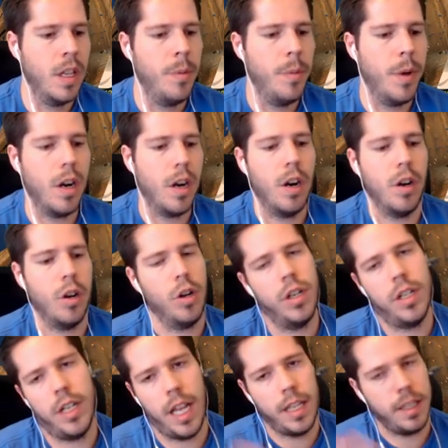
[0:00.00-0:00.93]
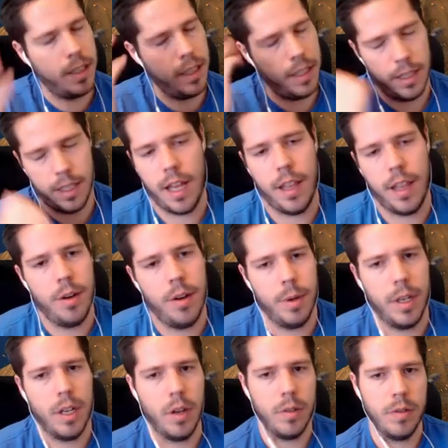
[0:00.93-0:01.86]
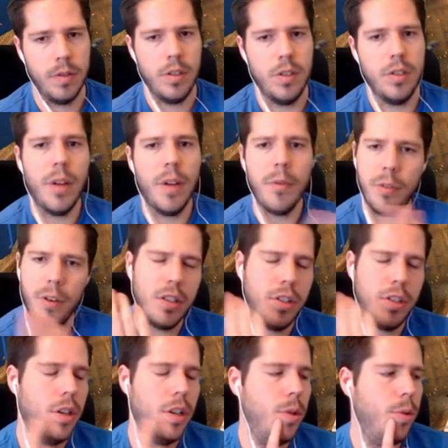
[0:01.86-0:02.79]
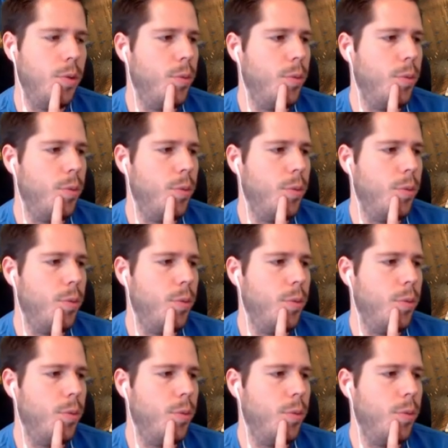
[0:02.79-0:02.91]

My cargo got nineteen. Ah, there we go. It's just I'm pretty sure